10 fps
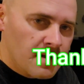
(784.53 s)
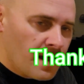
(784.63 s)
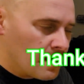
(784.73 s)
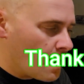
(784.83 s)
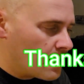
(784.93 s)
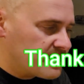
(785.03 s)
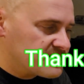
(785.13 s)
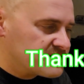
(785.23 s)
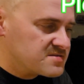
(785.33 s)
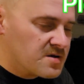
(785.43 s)
a long
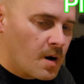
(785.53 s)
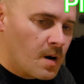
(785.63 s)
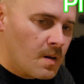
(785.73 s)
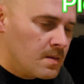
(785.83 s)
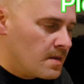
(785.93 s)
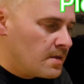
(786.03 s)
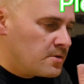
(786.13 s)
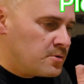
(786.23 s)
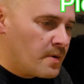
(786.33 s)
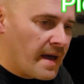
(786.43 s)
distance call.
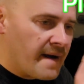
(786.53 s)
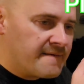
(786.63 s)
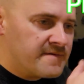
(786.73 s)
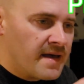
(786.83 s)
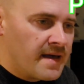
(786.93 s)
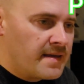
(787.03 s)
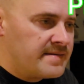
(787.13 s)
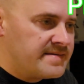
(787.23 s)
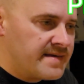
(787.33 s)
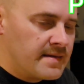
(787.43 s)
You have a
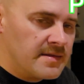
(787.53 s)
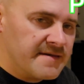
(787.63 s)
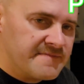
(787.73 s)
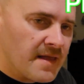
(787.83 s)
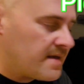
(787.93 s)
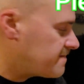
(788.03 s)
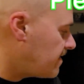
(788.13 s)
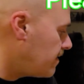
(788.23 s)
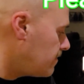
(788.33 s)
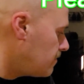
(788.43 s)
deadly flat
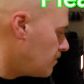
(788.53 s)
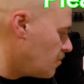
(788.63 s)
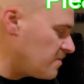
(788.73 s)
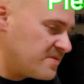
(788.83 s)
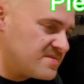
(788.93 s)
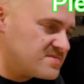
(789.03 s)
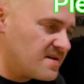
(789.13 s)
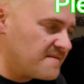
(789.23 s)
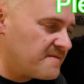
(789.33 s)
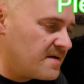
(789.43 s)
set with this
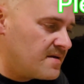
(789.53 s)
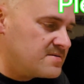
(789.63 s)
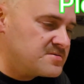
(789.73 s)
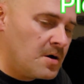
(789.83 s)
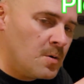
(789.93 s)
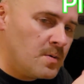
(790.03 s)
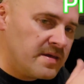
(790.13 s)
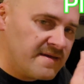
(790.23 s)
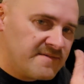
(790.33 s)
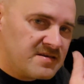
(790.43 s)
stuff. So
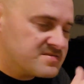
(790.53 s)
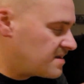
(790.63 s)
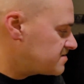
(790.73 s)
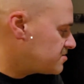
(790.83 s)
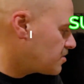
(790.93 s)
give these things a